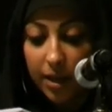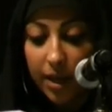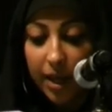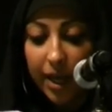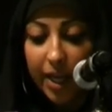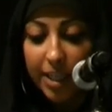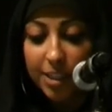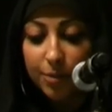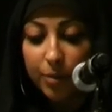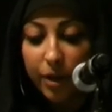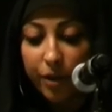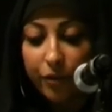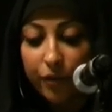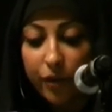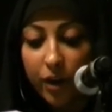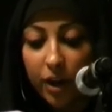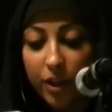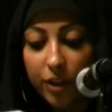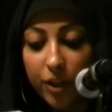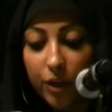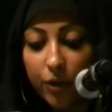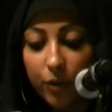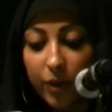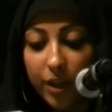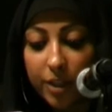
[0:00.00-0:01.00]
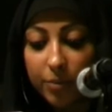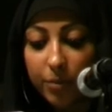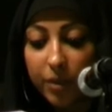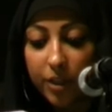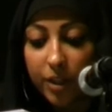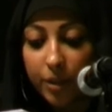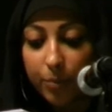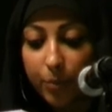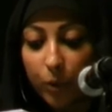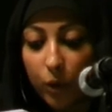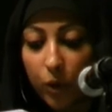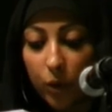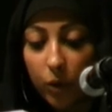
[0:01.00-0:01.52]
As my father read me the
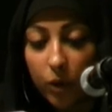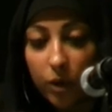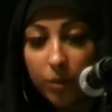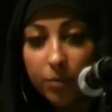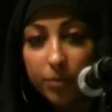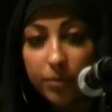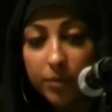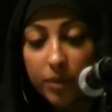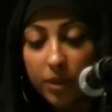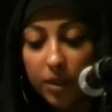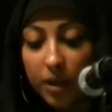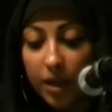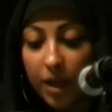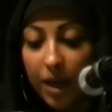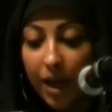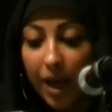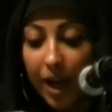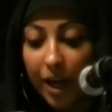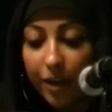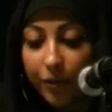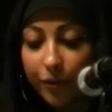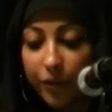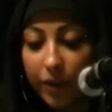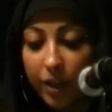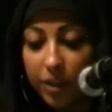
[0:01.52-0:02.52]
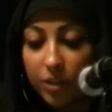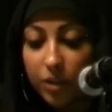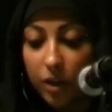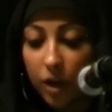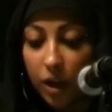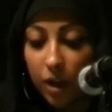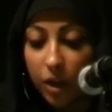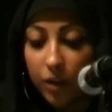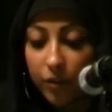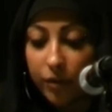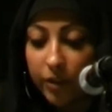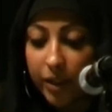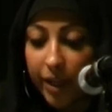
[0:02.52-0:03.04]
poem, I felt all
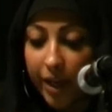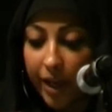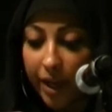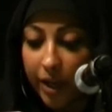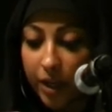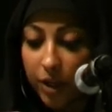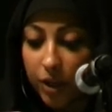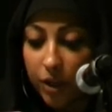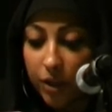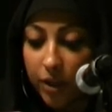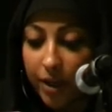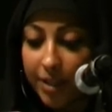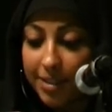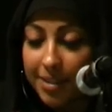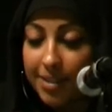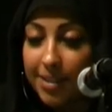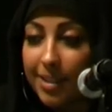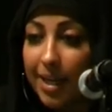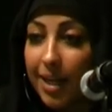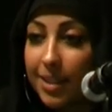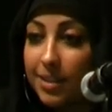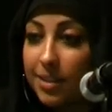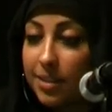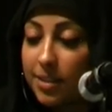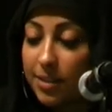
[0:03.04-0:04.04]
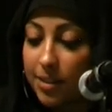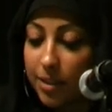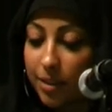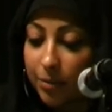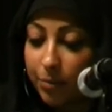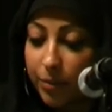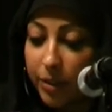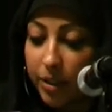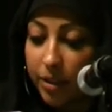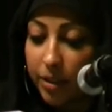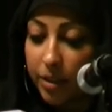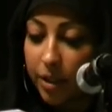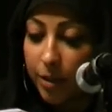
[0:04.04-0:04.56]
of the anger and sadness in
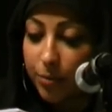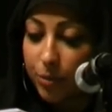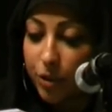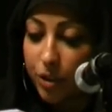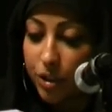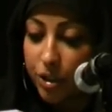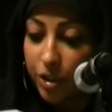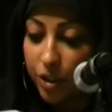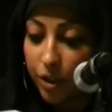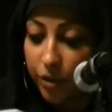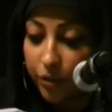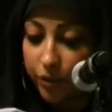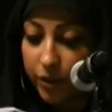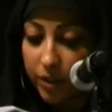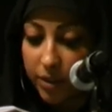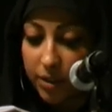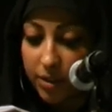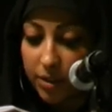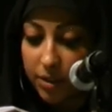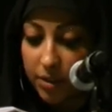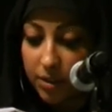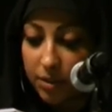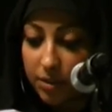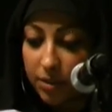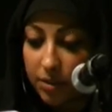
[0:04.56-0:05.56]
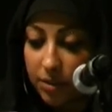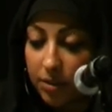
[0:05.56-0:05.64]
me come to surface.